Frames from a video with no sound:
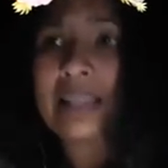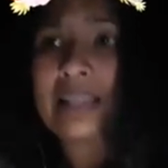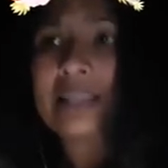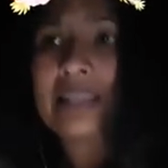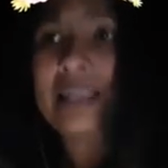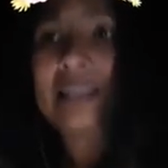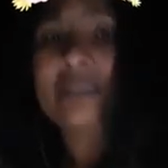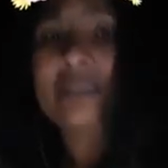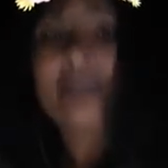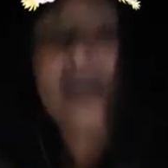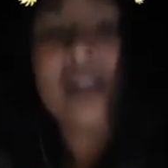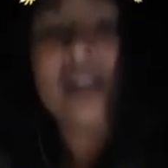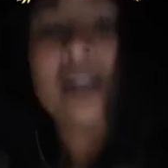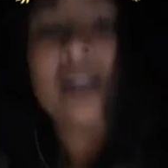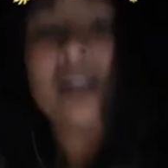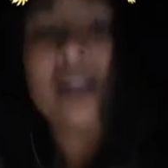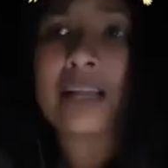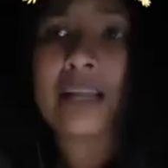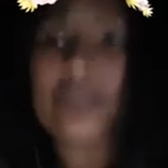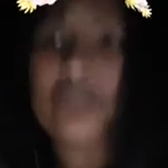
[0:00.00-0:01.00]
And then
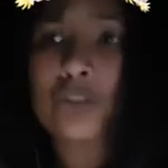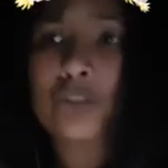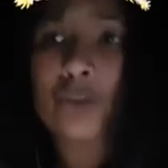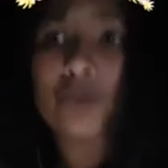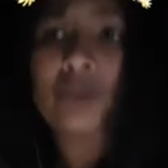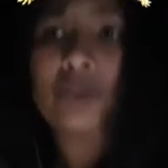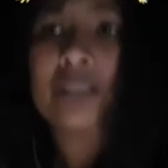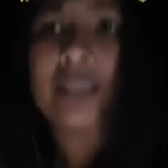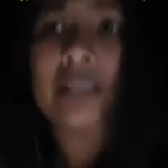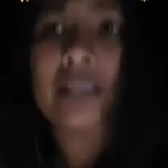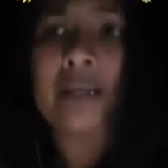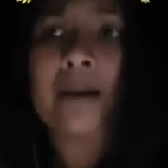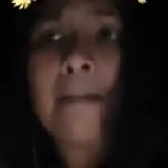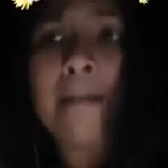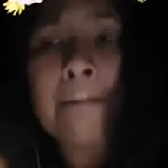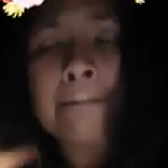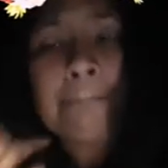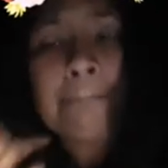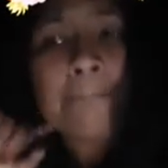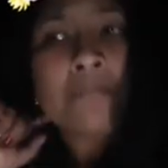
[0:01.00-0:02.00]
dolls that do the
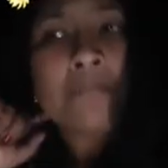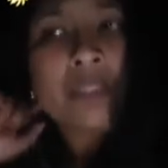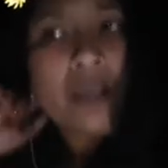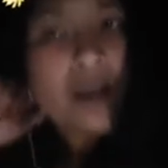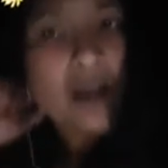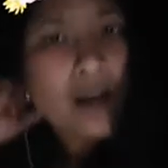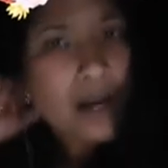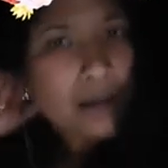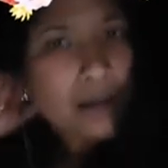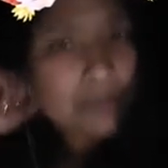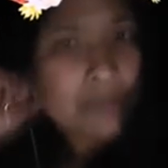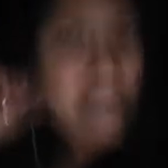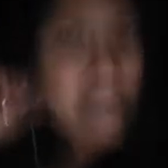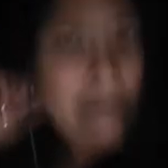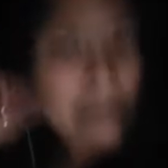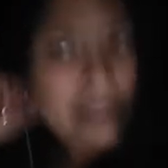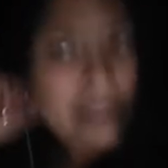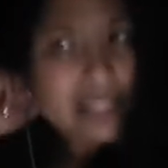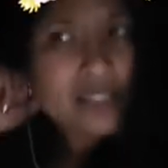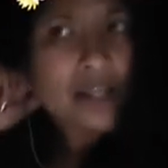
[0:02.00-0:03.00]

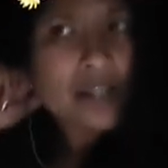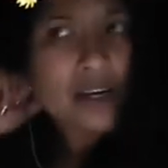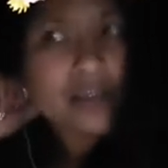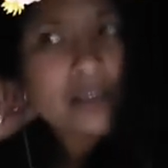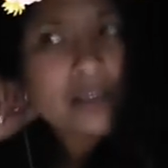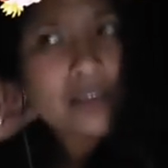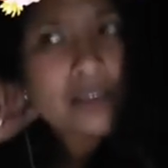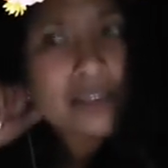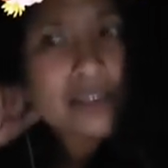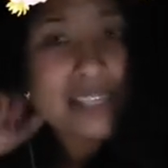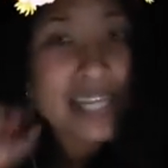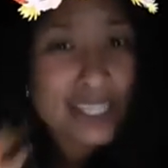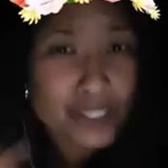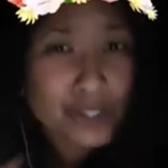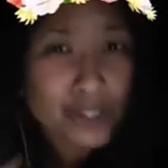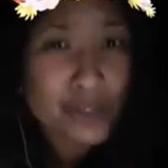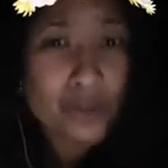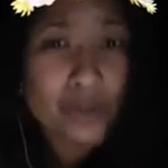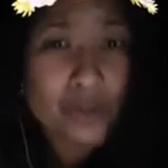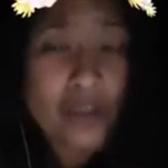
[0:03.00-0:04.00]
tummy tuck
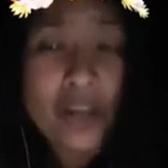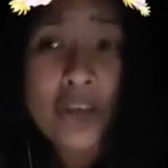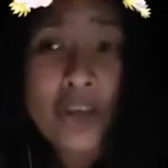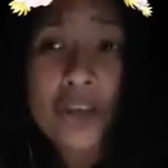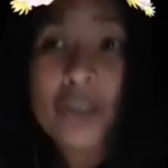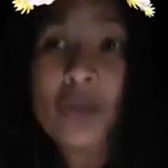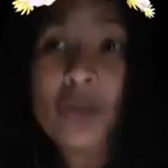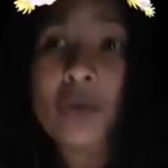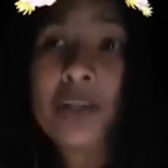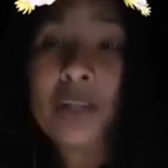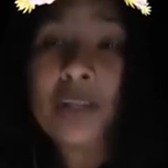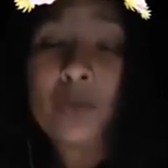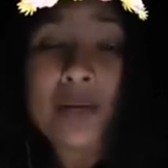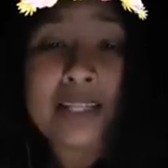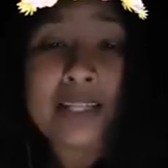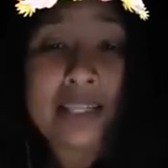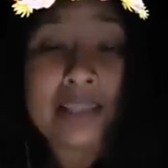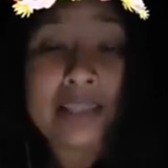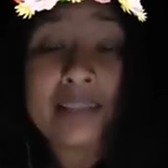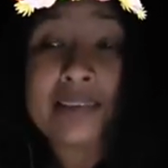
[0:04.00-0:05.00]
tattoo, you want to
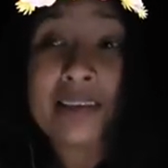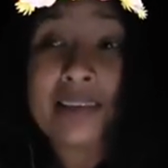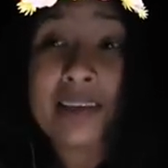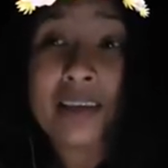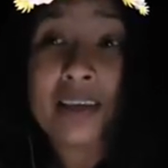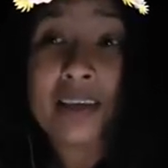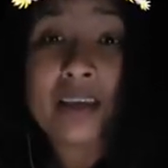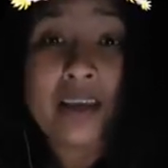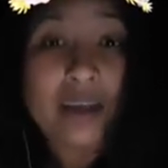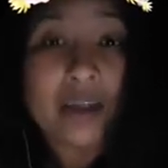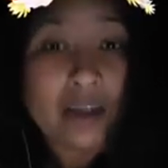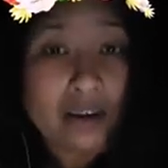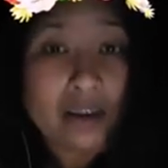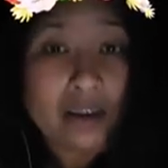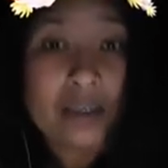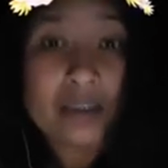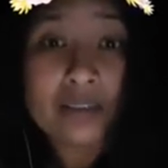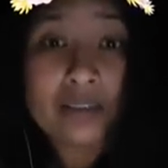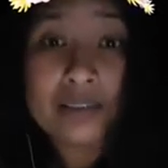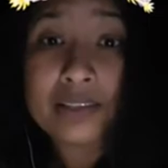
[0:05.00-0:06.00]
wait at least a year,
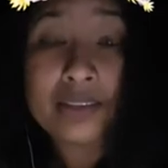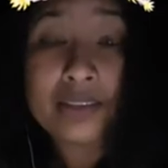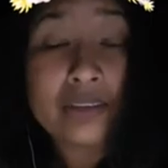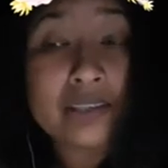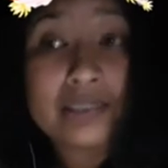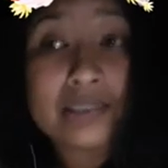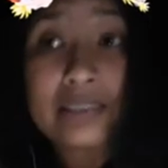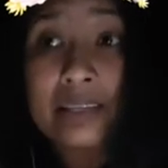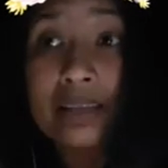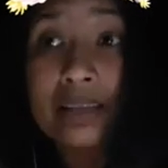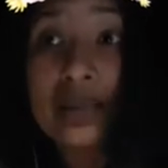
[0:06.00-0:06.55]
seriously.